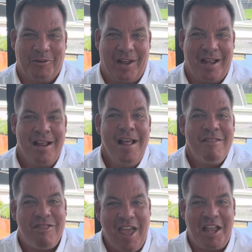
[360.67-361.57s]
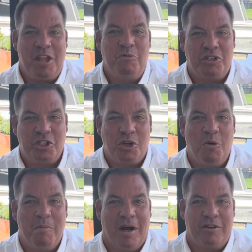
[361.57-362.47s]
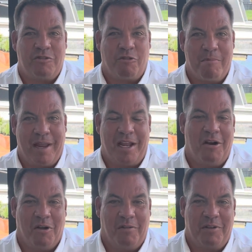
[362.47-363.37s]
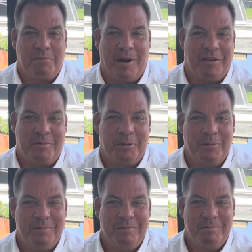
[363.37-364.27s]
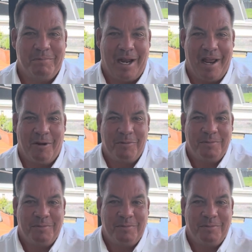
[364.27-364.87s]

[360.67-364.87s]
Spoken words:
day. Thank you so much for making all of this possible. Bye now.